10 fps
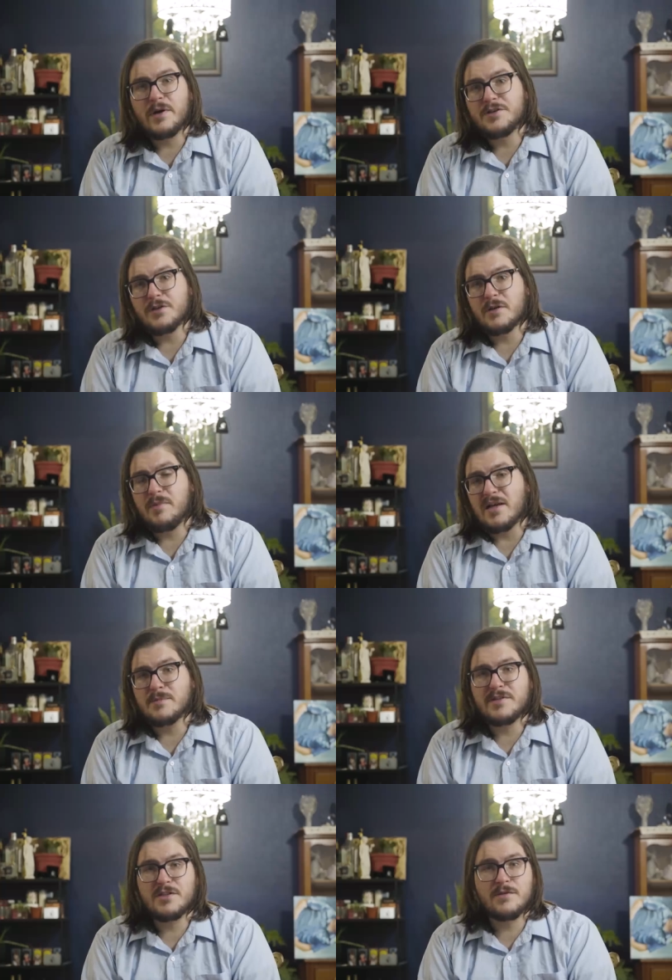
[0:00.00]
creature could
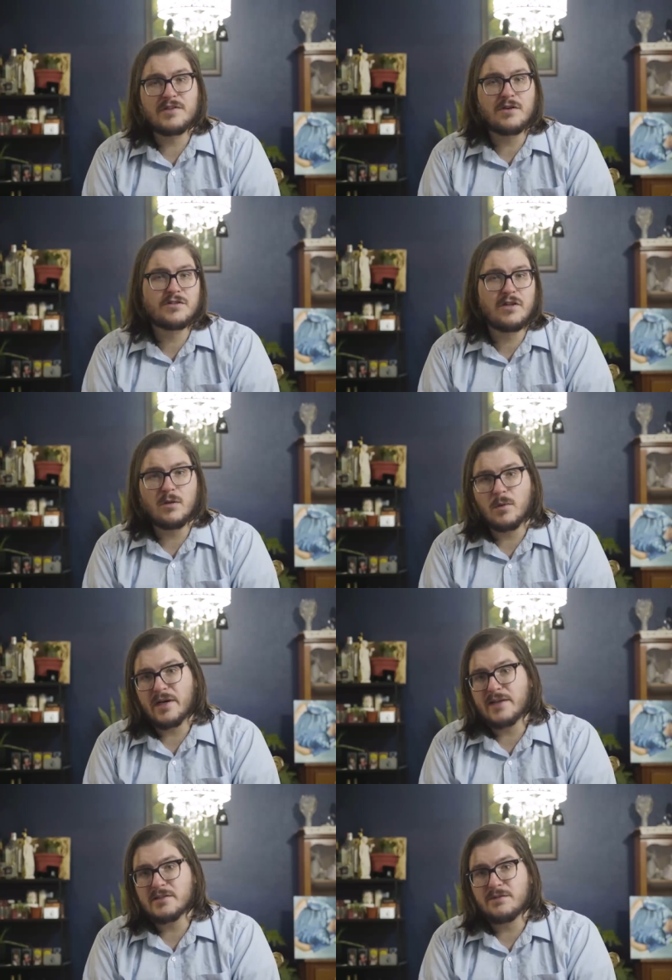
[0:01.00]
possibly serve as our
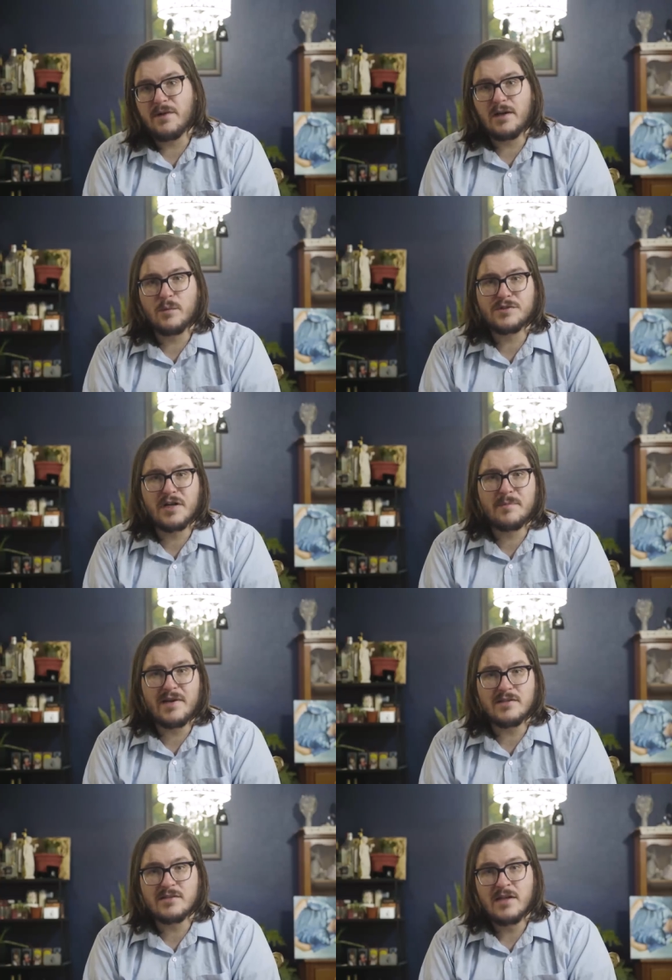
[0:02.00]
stalwart against the vile wizarding
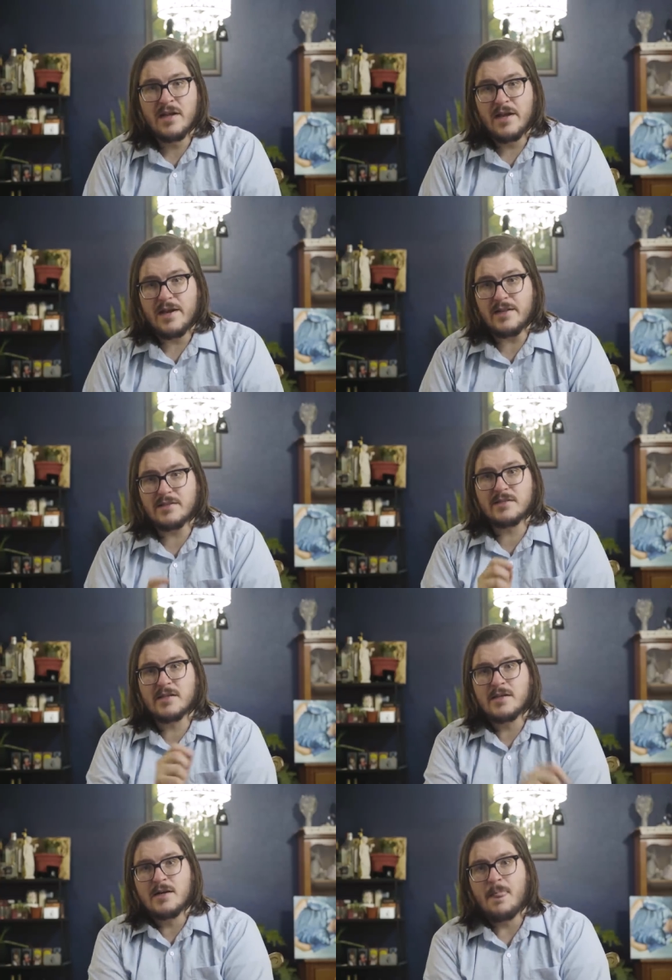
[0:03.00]
menace?
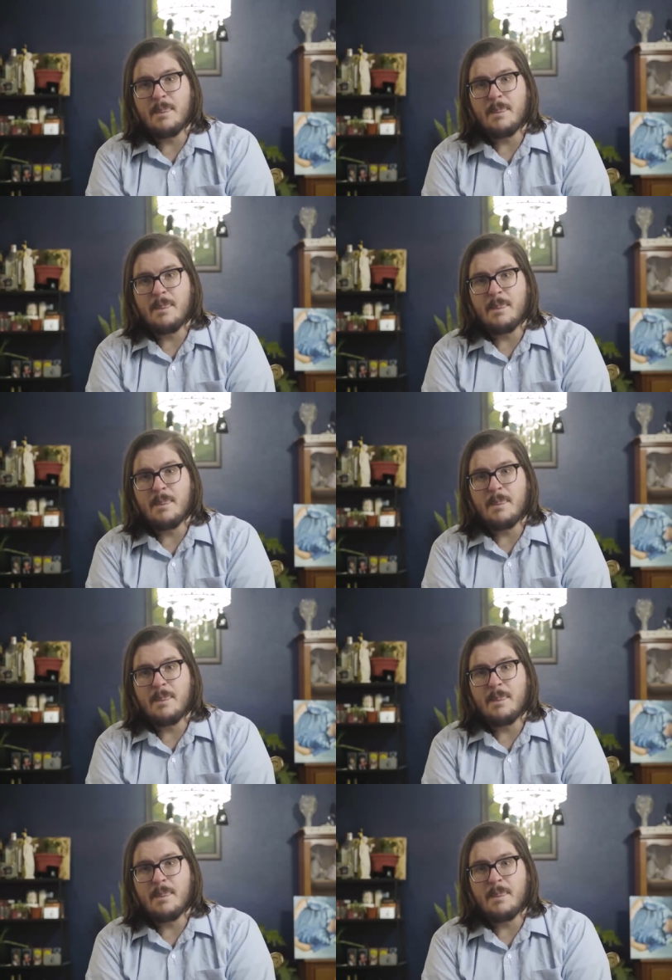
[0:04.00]
It's